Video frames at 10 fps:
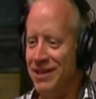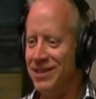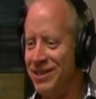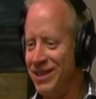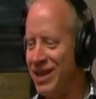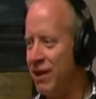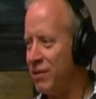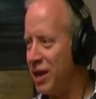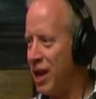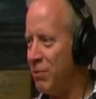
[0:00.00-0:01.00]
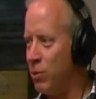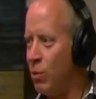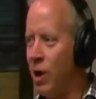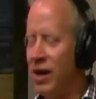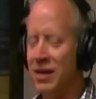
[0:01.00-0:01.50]
Kevin Campbell
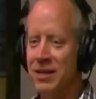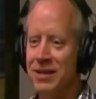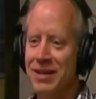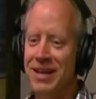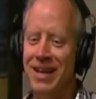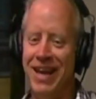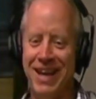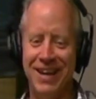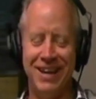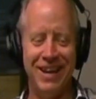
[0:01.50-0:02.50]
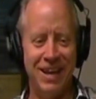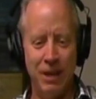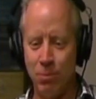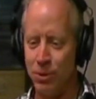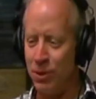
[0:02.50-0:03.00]
White, and he
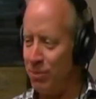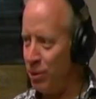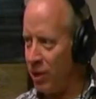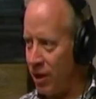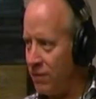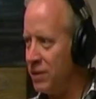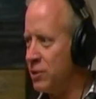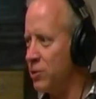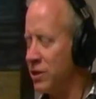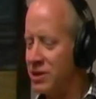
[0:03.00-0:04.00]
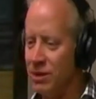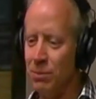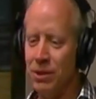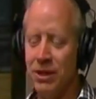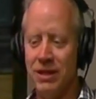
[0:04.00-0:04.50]
pulled off a district
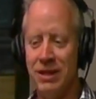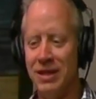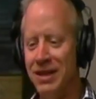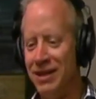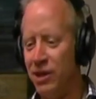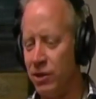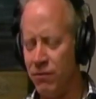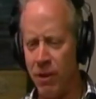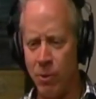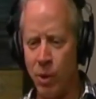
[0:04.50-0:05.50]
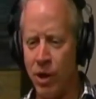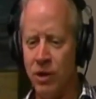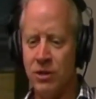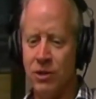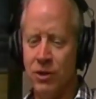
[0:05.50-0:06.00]
assembly, and in February or
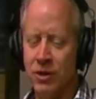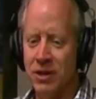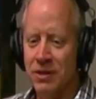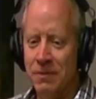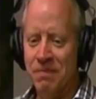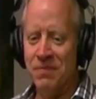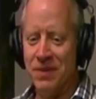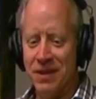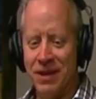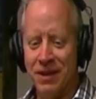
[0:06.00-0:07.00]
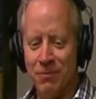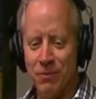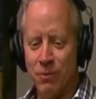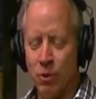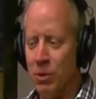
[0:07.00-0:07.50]
so he
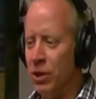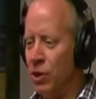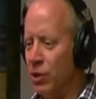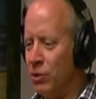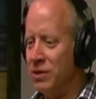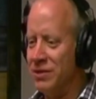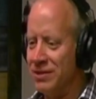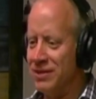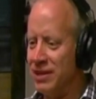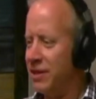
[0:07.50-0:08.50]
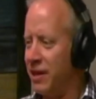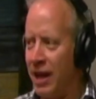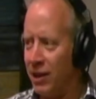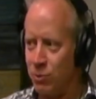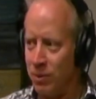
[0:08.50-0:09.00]
wrote me a note and said
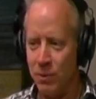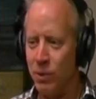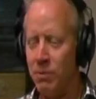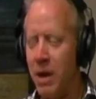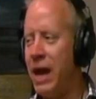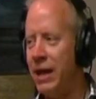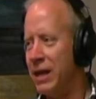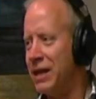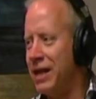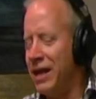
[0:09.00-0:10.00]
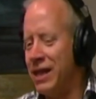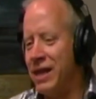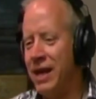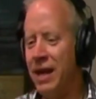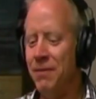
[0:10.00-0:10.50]
thanks, we made it, kind of
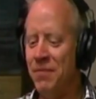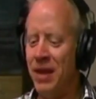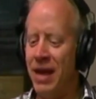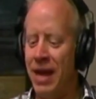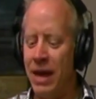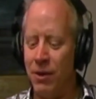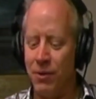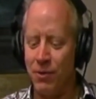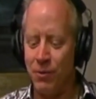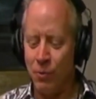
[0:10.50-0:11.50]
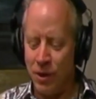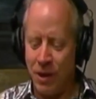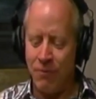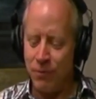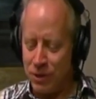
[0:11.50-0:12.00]
thing. And when
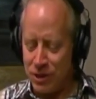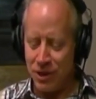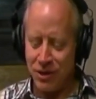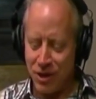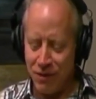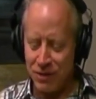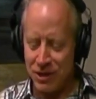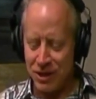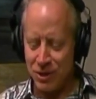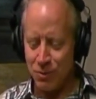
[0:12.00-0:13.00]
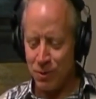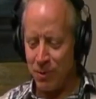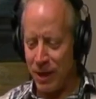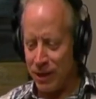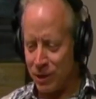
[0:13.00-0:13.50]
I first started the conversation with
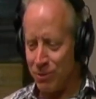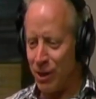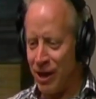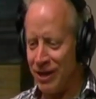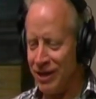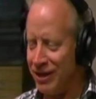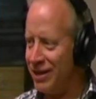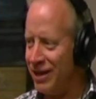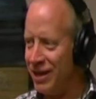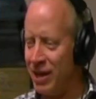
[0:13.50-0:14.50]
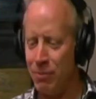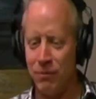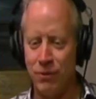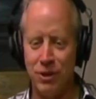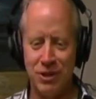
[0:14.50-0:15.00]
Pastor Brian at Nampa
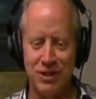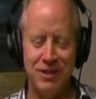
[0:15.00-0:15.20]
First,